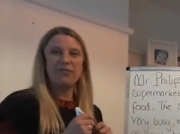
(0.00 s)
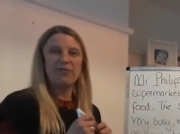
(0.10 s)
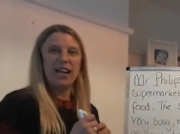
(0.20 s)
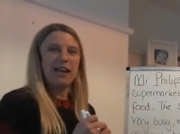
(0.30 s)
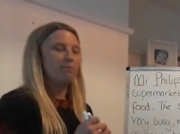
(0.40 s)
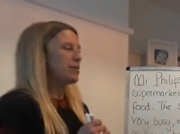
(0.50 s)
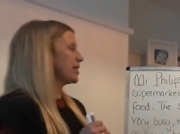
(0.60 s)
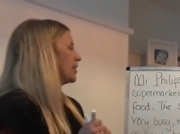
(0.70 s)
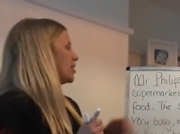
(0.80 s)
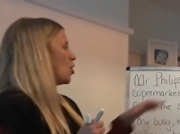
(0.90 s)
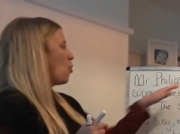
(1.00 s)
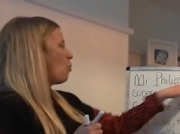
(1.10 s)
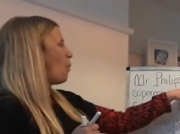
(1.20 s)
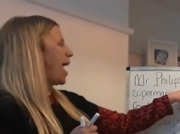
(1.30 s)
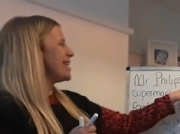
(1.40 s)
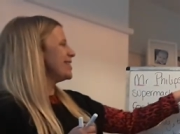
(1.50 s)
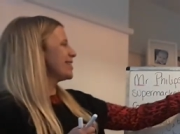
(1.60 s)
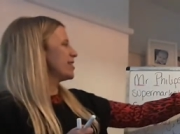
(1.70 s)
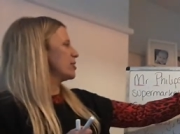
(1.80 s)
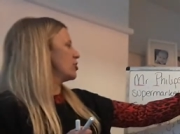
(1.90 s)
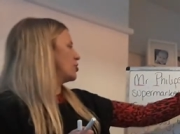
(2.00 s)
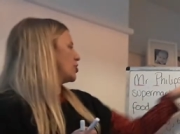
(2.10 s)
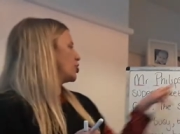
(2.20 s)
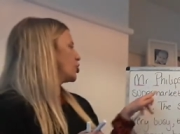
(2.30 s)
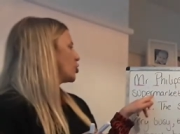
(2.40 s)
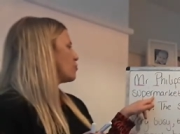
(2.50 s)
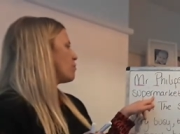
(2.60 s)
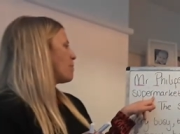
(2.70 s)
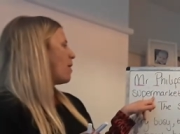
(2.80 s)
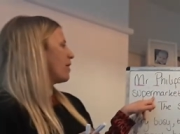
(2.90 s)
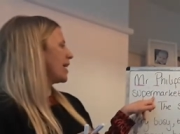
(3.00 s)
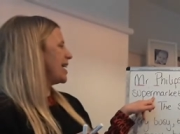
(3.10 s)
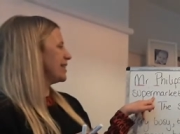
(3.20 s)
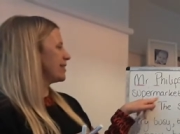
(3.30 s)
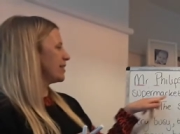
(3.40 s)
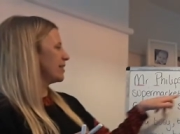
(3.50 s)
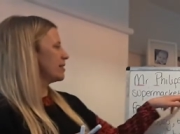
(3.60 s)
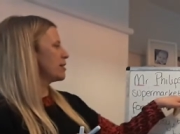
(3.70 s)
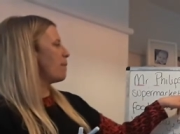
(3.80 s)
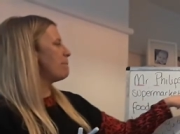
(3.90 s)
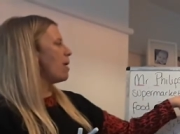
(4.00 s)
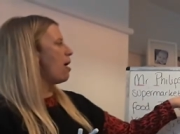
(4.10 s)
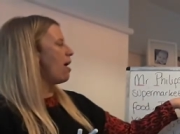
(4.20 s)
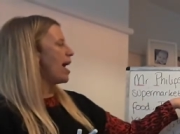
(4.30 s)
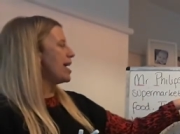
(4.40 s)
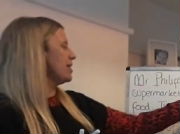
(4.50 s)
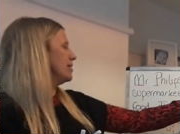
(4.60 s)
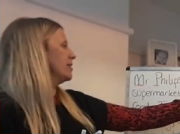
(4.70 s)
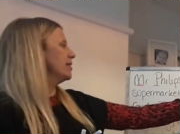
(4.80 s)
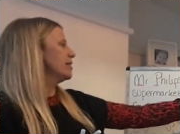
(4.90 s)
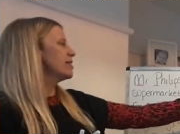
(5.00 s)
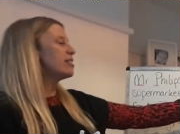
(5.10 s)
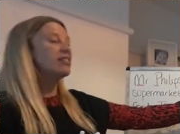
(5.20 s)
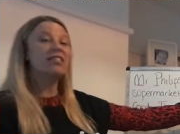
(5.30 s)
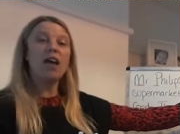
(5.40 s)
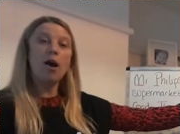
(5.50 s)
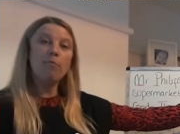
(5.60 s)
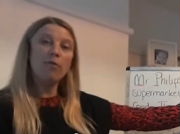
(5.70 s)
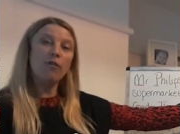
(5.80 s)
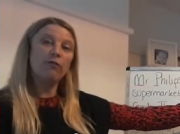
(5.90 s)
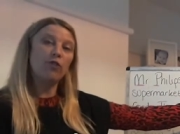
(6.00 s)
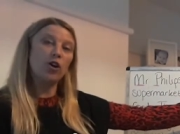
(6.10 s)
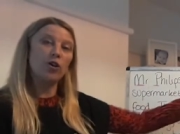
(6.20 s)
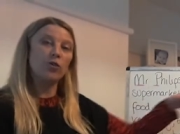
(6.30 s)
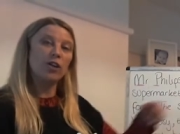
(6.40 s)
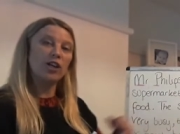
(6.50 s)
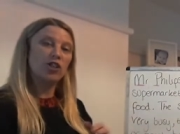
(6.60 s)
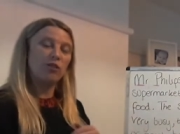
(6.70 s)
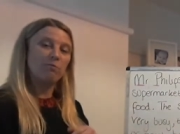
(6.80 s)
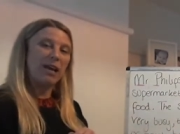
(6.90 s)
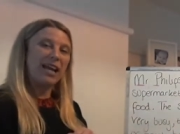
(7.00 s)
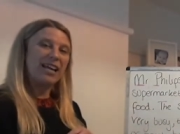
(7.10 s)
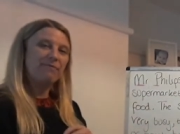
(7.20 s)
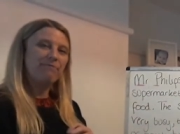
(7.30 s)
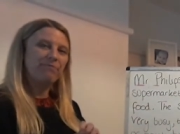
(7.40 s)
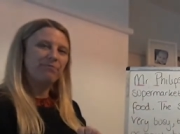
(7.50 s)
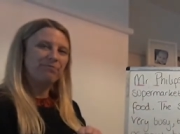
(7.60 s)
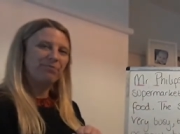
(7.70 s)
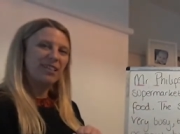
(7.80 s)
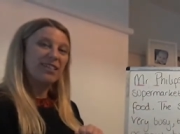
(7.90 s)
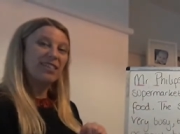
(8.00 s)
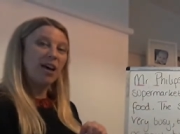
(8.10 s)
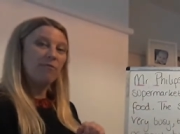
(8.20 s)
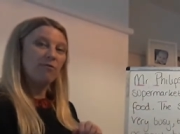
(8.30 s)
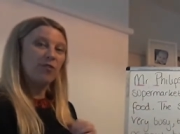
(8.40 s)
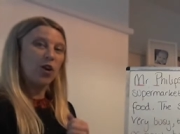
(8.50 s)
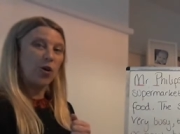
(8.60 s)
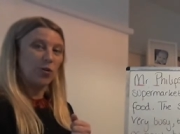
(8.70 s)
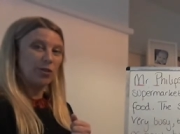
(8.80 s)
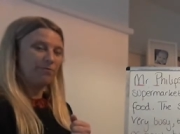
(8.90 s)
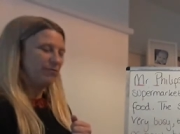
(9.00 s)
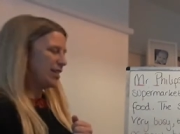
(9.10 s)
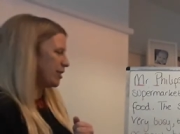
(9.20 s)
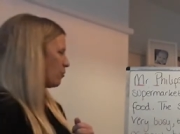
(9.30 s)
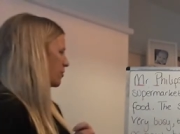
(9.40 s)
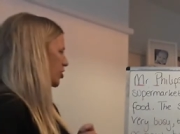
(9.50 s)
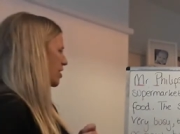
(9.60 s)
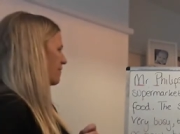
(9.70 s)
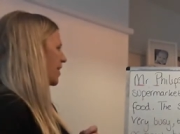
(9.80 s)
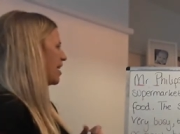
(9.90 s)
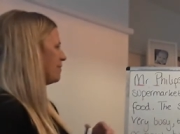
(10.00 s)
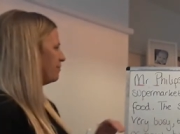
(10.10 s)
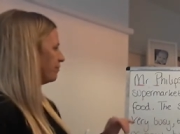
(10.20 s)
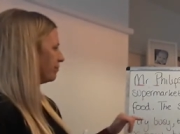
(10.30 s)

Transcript: Phillips, went to the supermarket to buy some food, it should be. Some food, that's what we should have there.